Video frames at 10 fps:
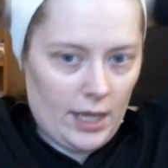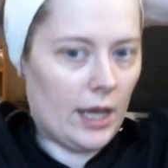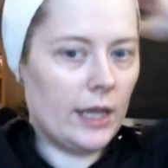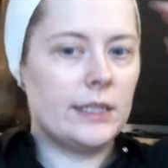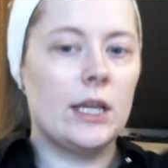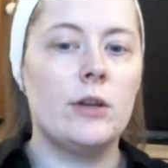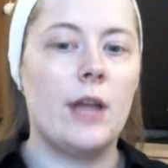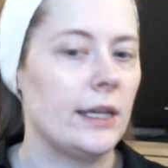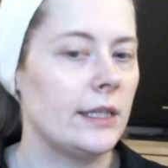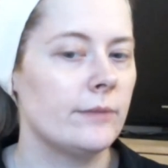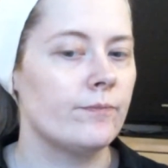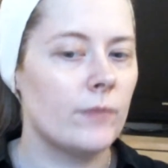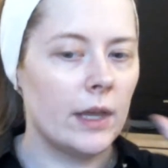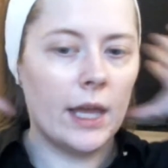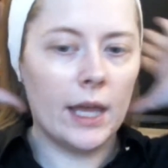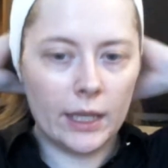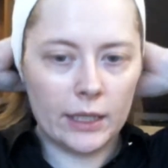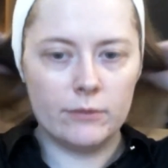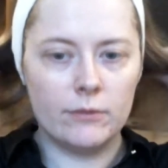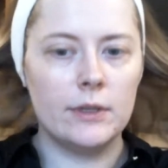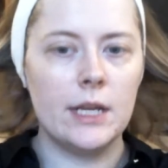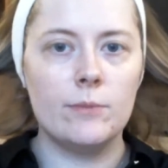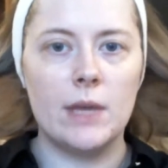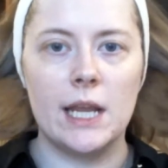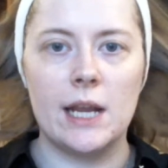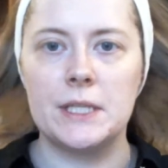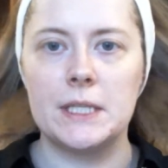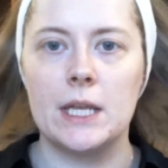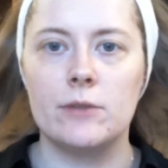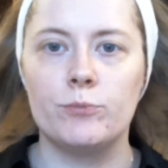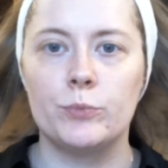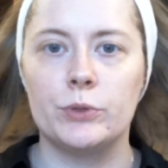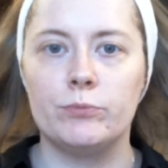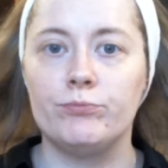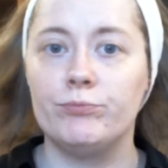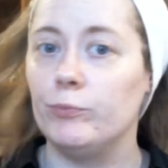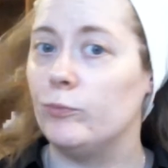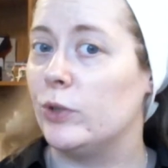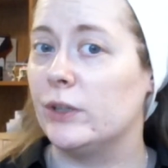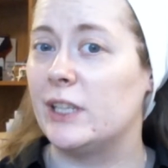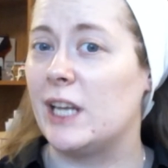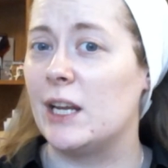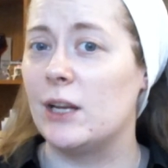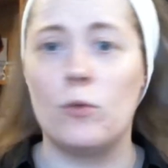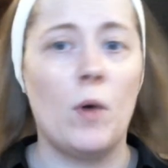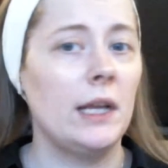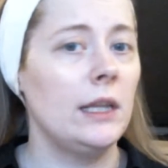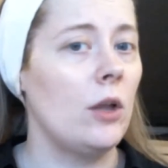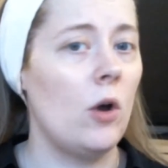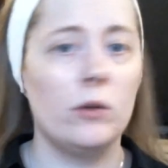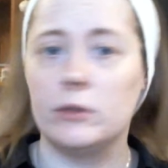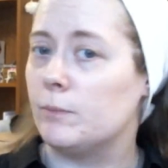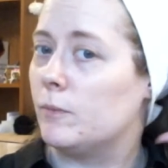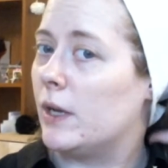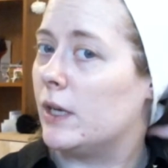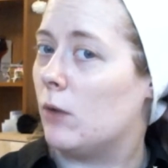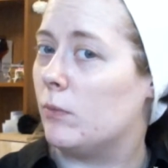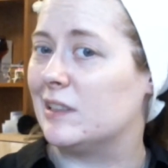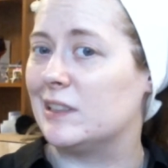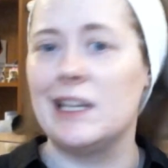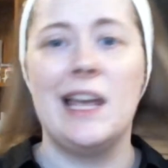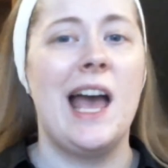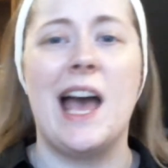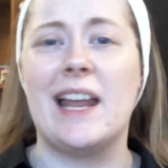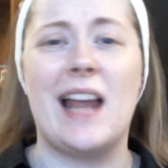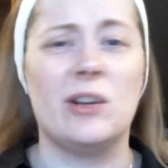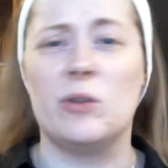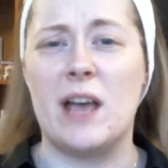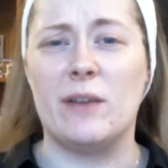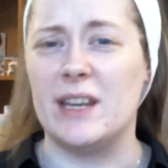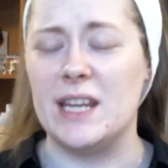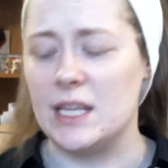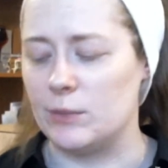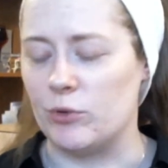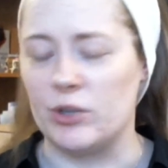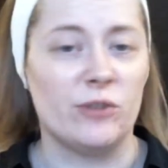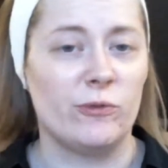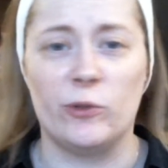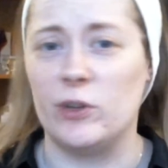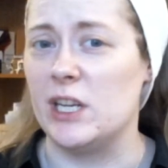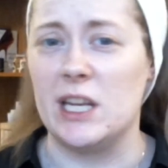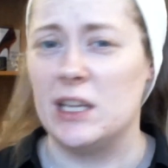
So nice. And yeah, my hair's getting quite long by now because I don't have any inspiration for any